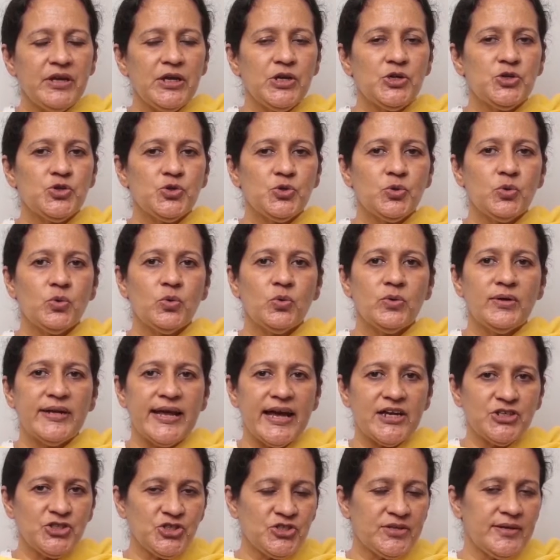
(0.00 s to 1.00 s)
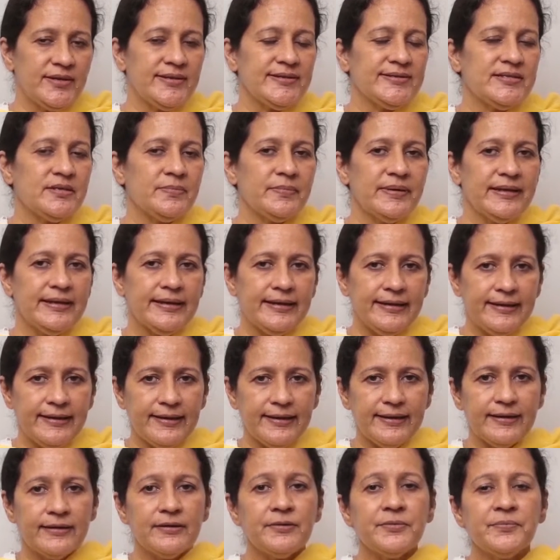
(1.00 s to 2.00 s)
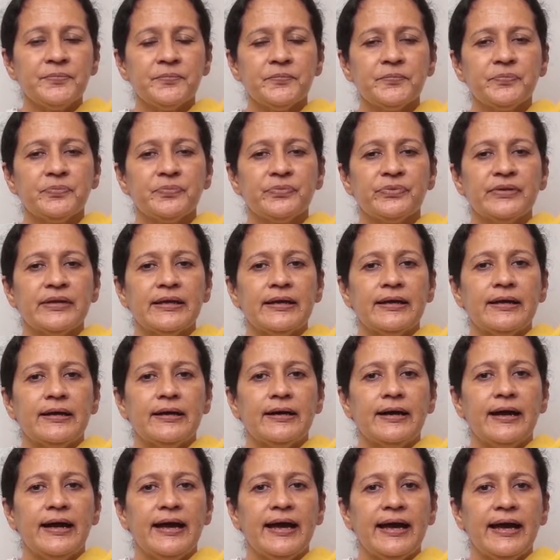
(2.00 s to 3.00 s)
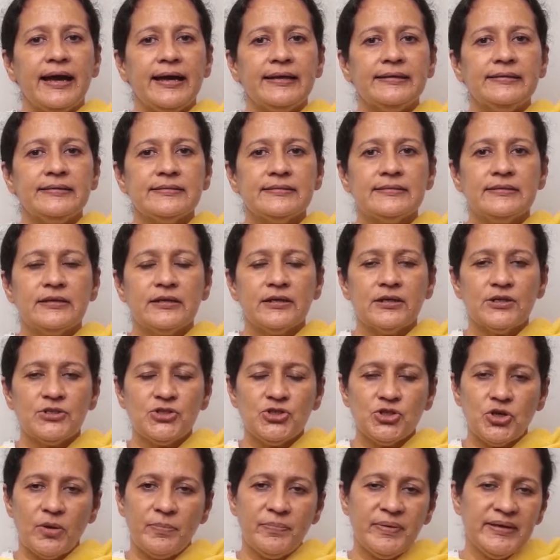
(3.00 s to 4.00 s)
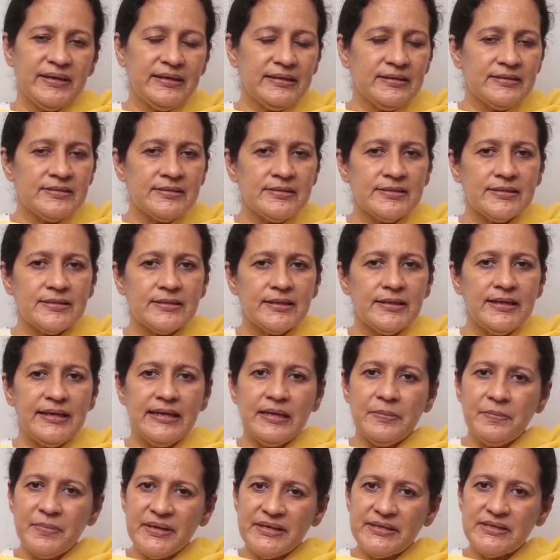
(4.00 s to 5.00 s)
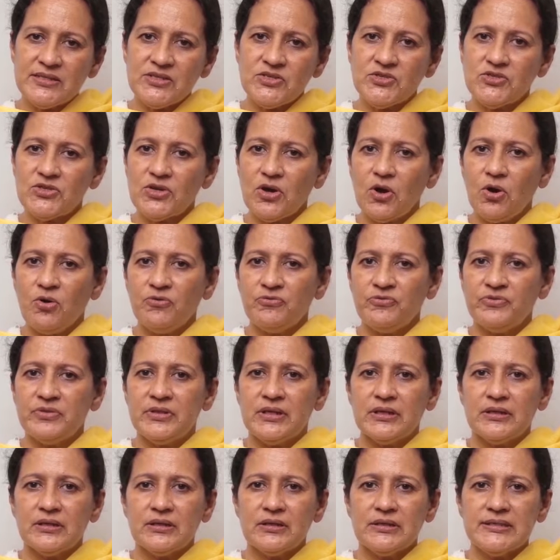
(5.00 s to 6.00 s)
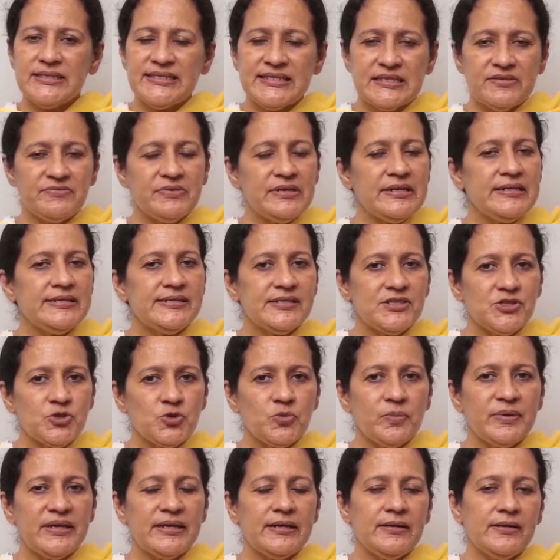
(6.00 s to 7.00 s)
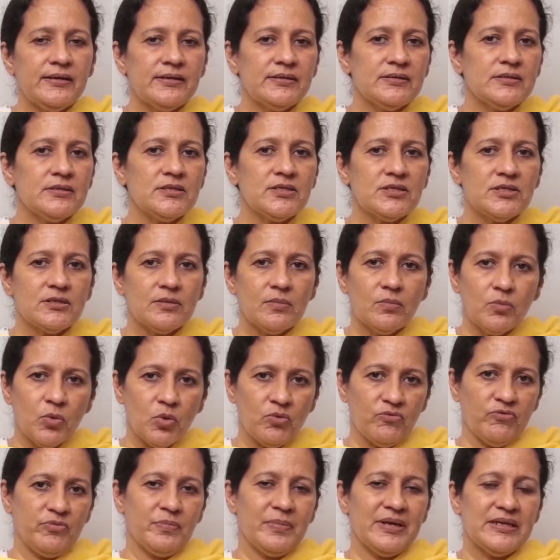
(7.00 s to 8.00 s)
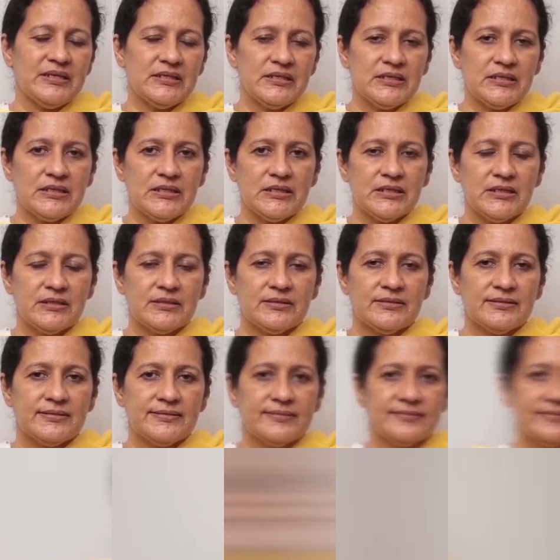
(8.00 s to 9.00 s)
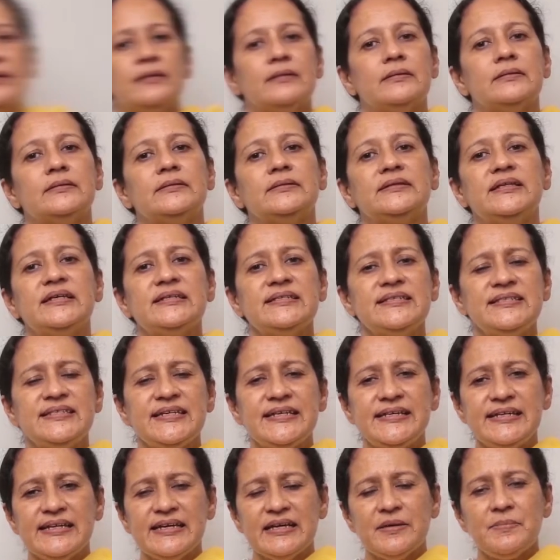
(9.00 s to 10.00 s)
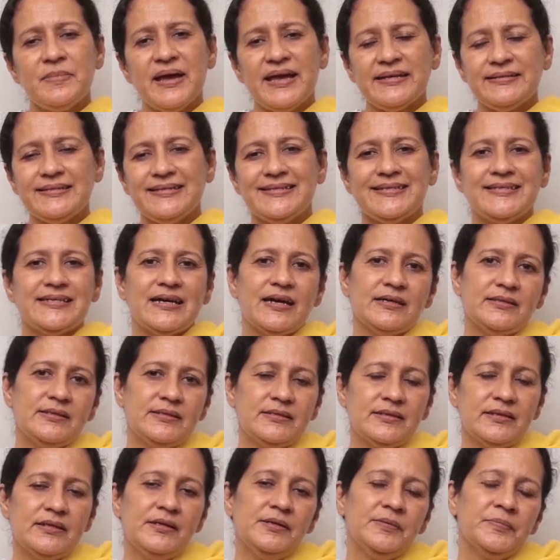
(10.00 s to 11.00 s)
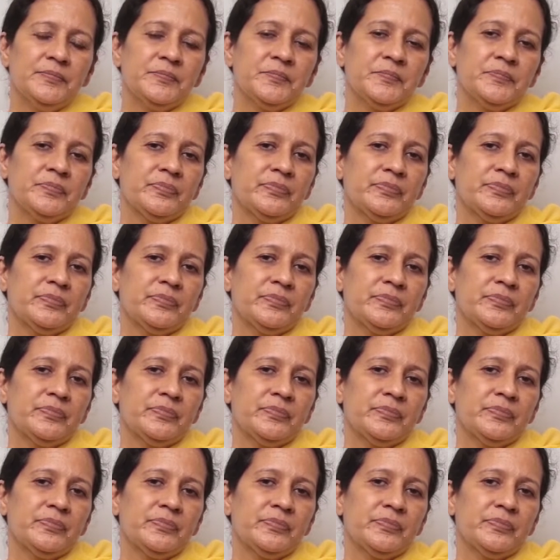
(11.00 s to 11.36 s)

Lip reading: we do nationalism in India and the topic is limits of the civil disobedience movement. The CDM had started,